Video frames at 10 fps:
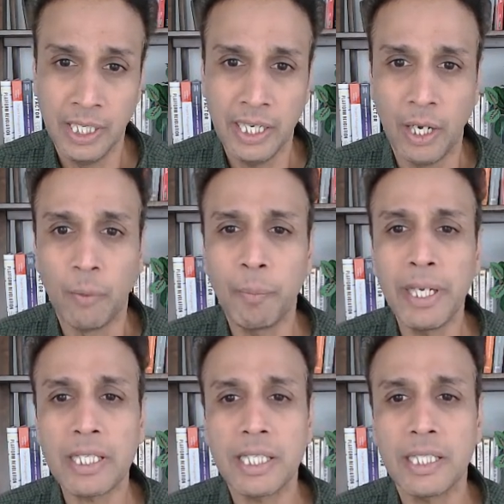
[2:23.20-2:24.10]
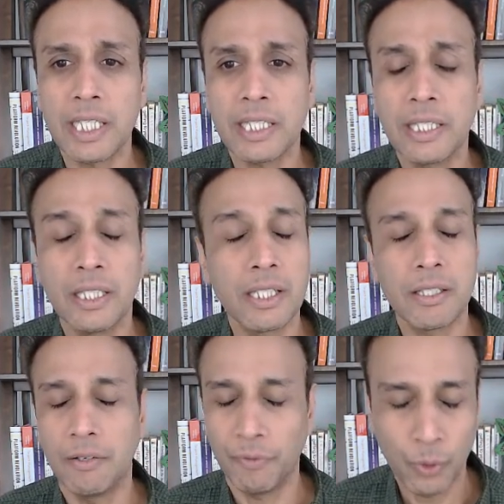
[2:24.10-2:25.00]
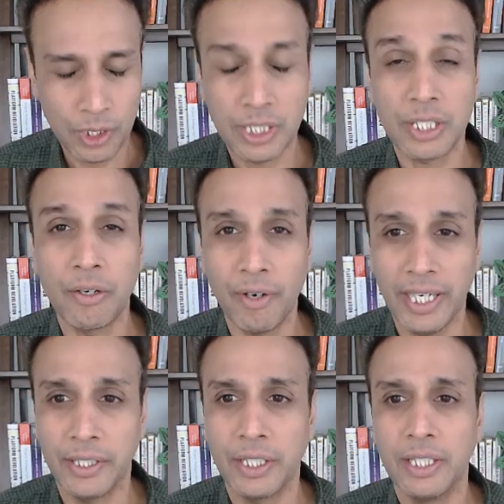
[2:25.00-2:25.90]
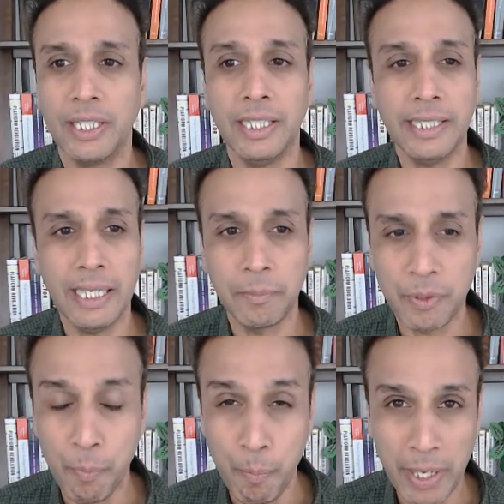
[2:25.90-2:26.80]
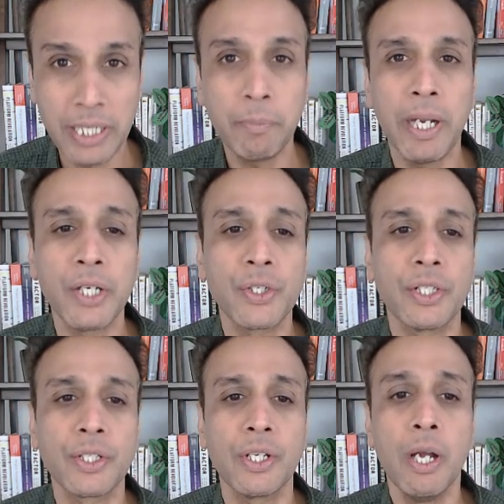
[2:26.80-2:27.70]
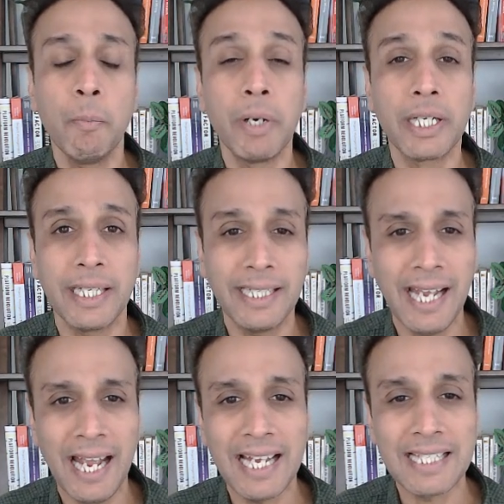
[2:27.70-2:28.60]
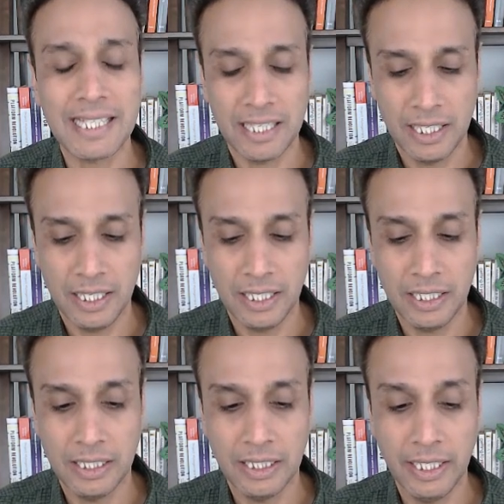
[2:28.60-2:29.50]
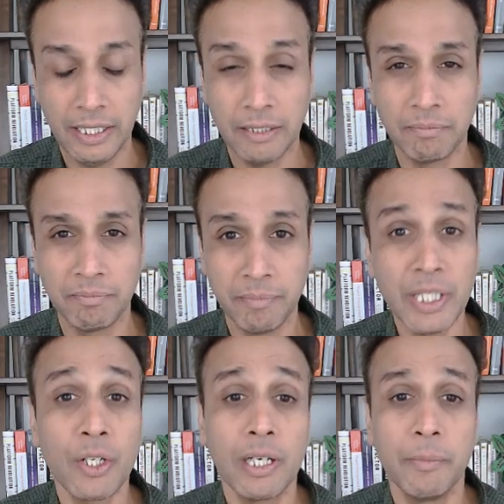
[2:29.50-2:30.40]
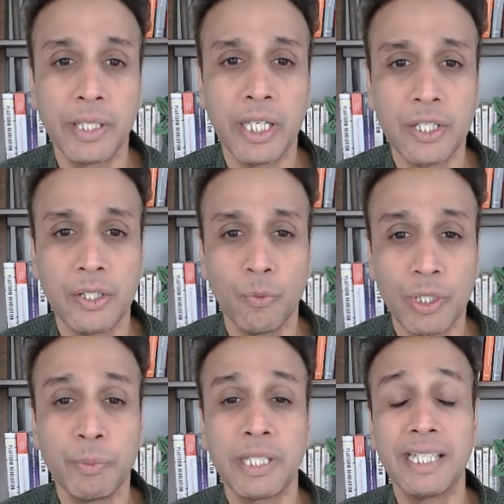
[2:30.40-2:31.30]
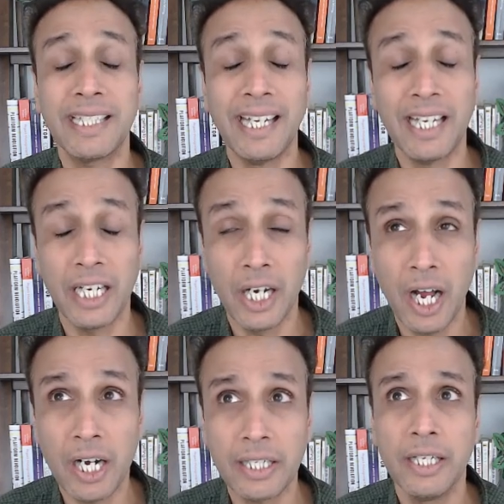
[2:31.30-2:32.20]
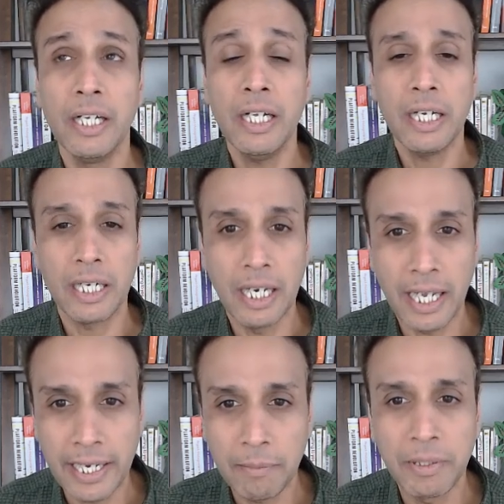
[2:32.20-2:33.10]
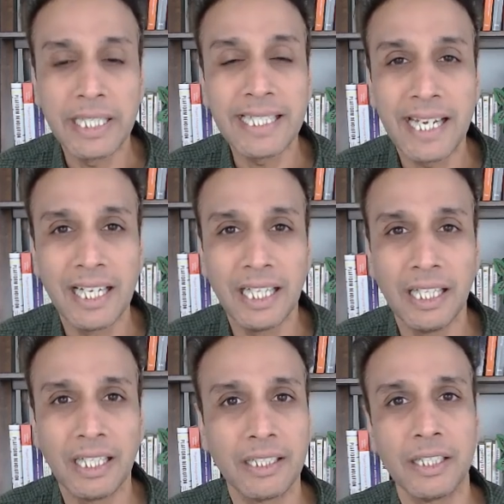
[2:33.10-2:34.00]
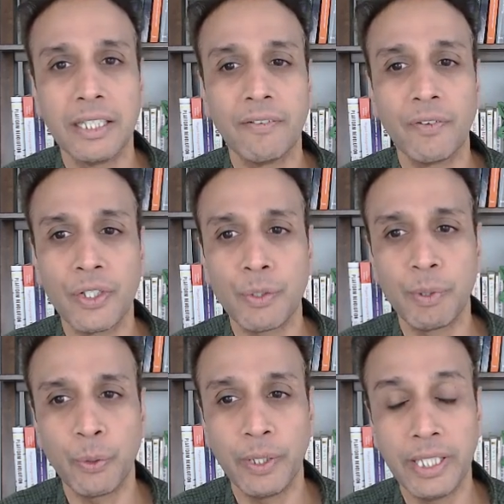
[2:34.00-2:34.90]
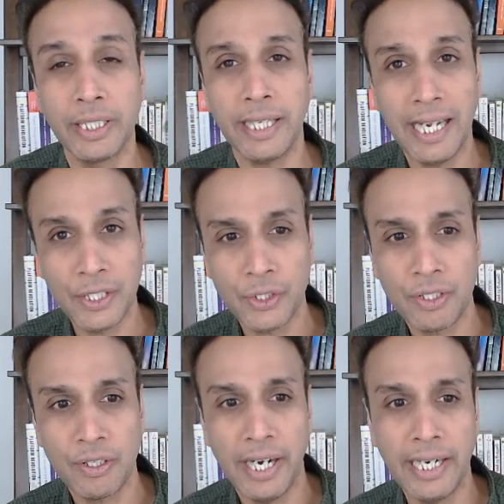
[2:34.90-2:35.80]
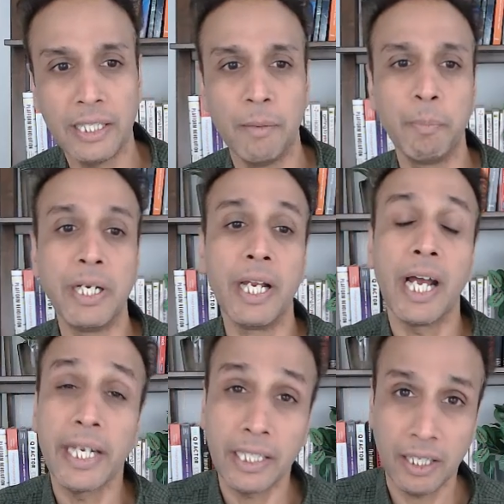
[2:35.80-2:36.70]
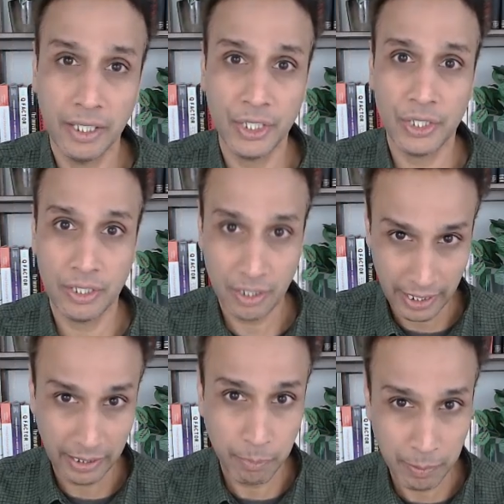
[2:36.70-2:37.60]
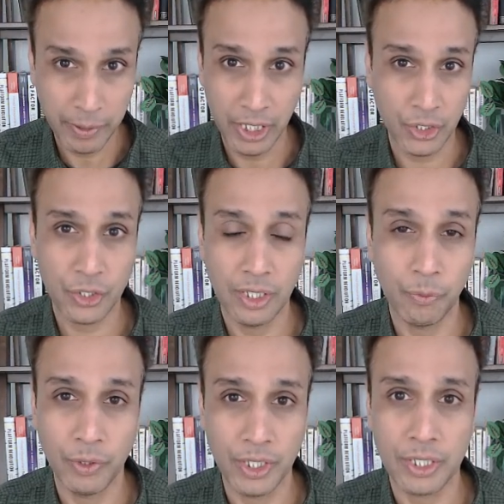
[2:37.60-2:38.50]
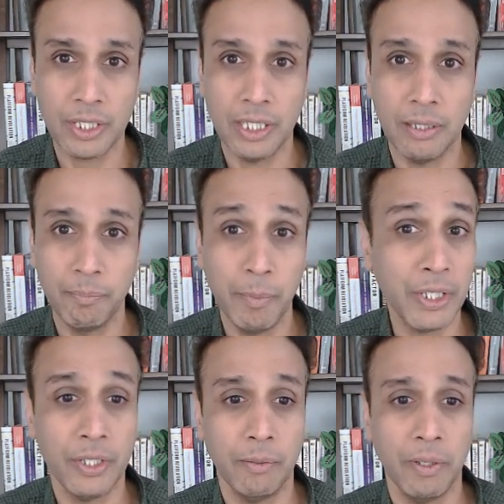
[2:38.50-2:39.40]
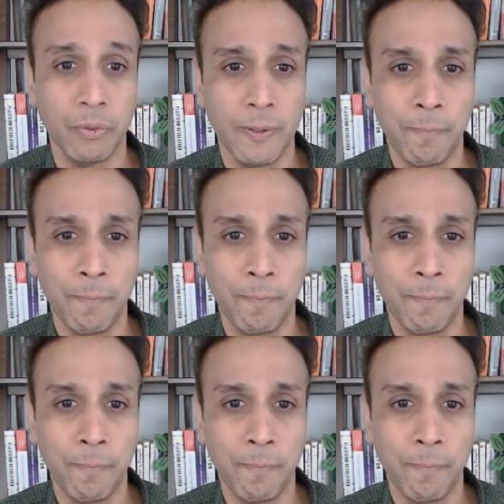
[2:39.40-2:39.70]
Now, PSA testing is, of course, it's great. It helped many patients, but it has a major limitation, which means it cannot reliably tell the difference between cancer and the benign condition like BPH that we just mentioned about.